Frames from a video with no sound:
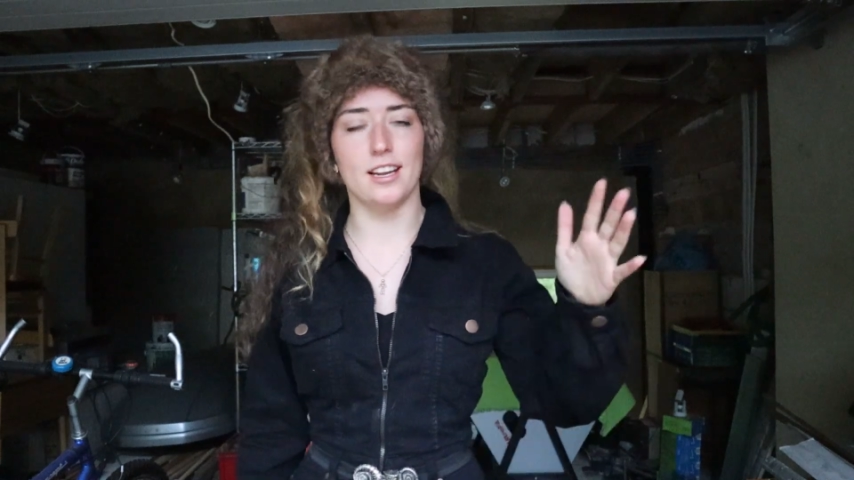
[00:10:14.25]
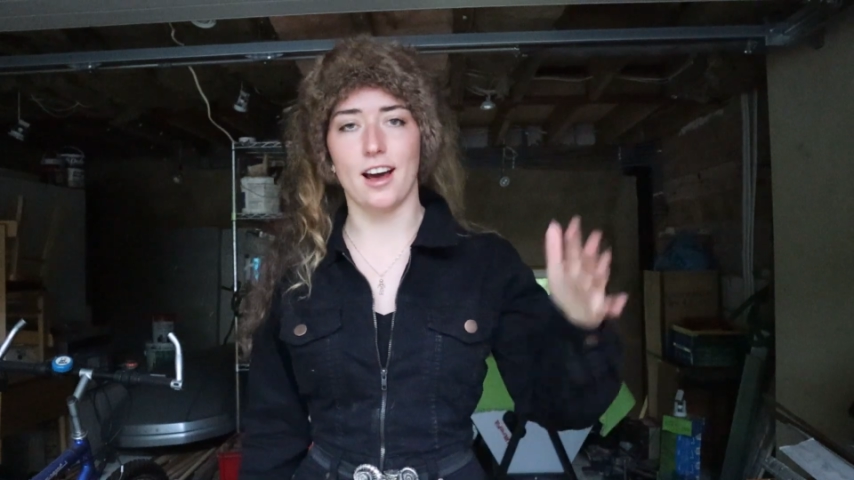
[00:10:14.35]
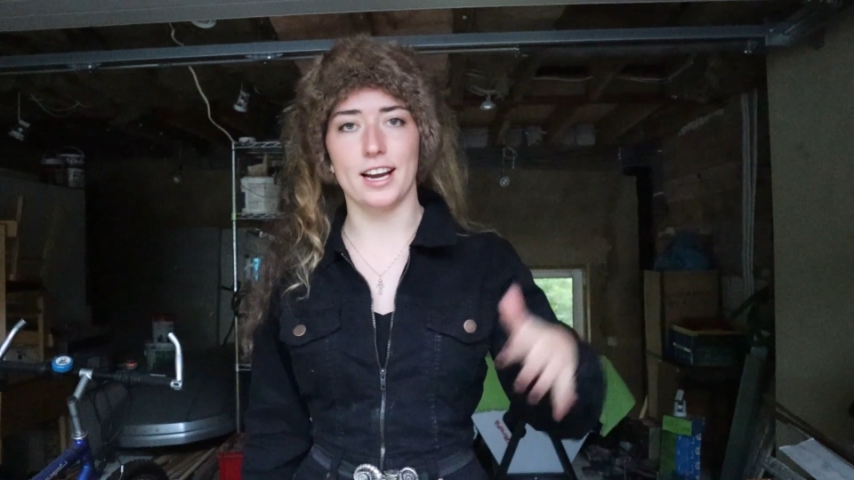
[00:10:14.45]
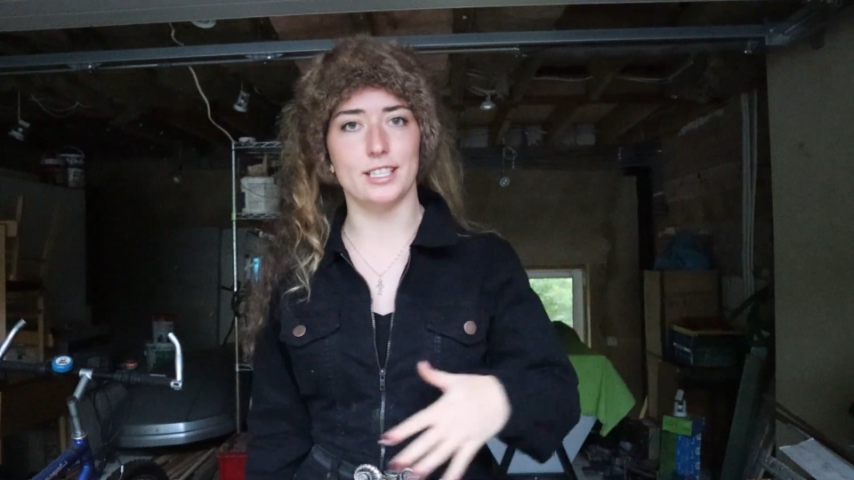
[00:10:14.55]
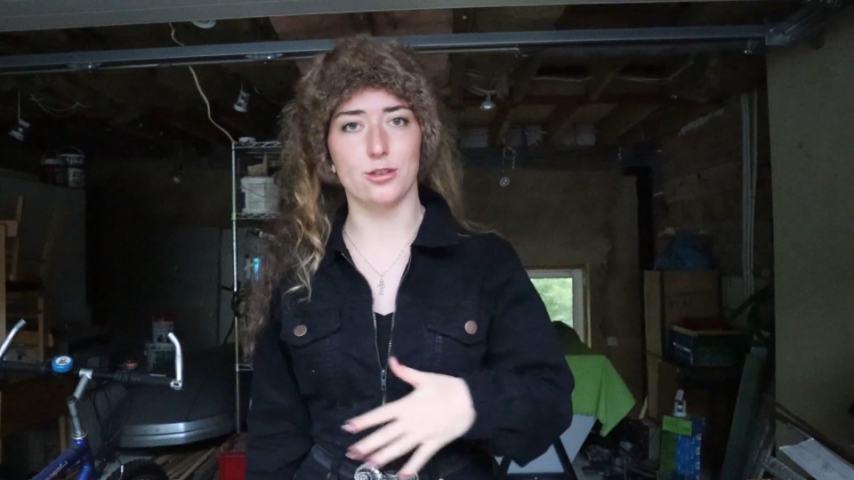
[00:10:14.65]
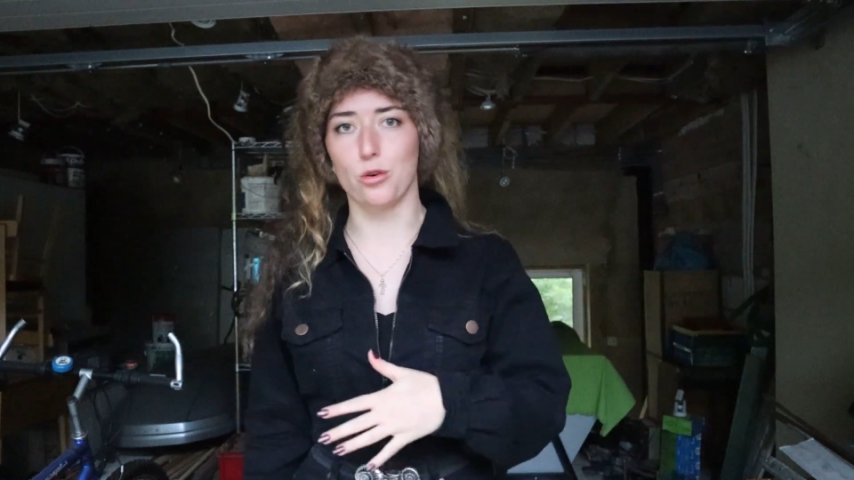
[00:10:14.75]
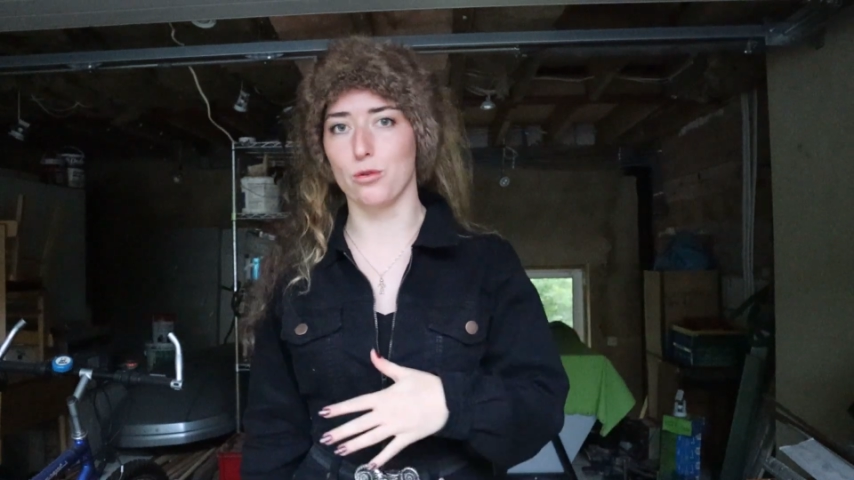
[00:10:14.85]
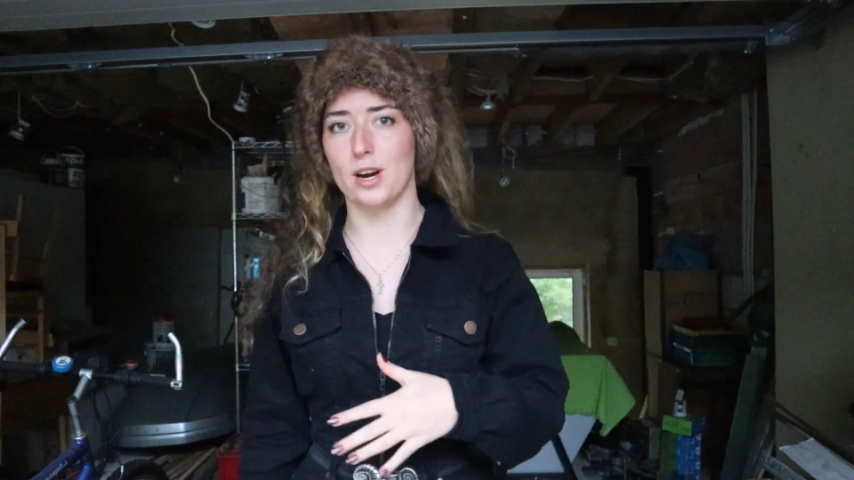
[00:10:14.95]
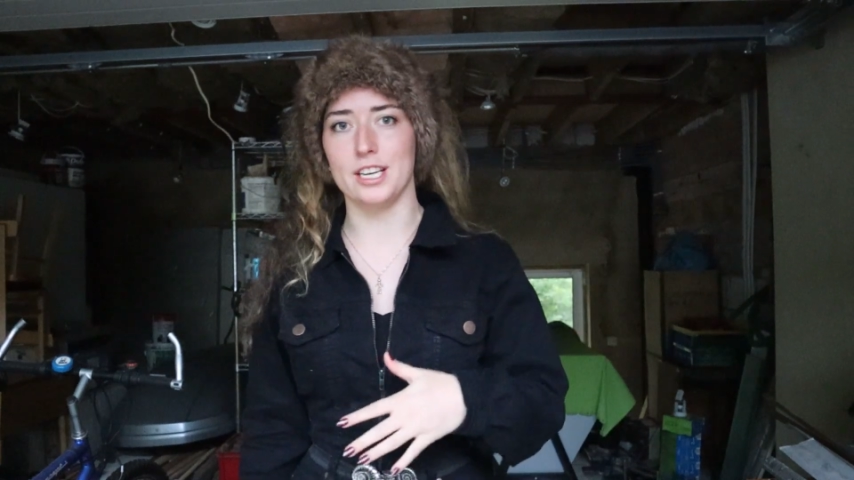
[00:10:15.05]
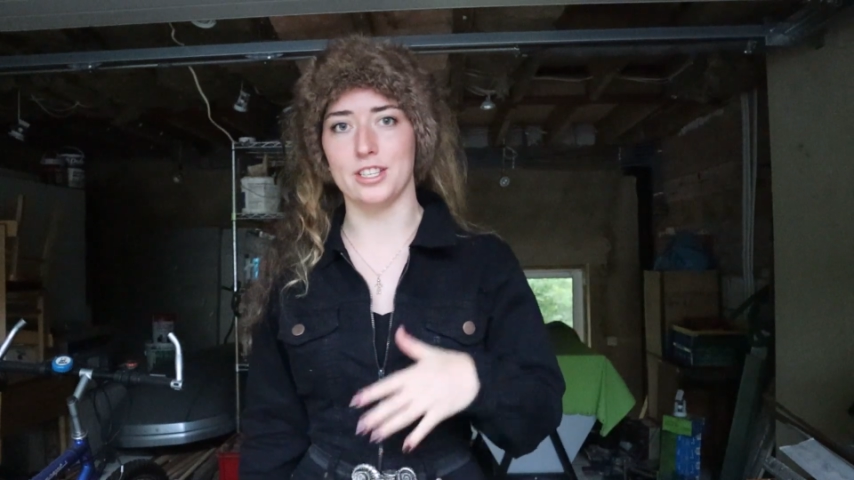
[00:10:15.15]
light is
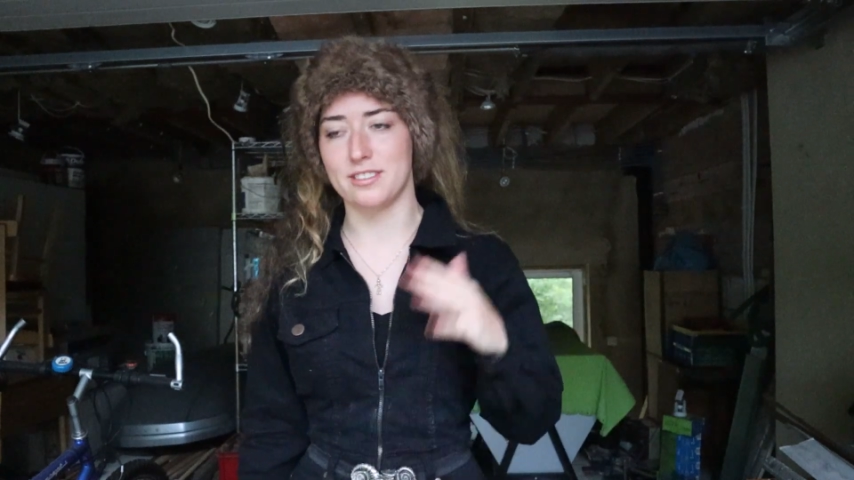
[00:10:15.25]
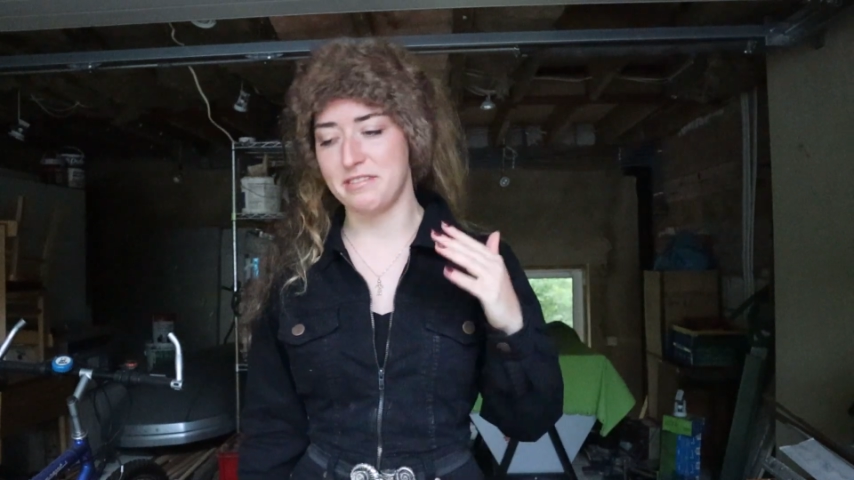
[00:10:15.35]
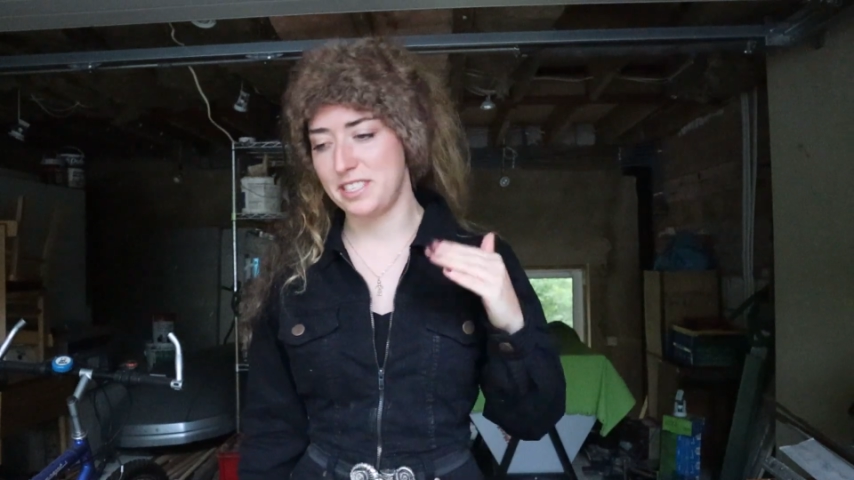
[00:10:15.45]
already just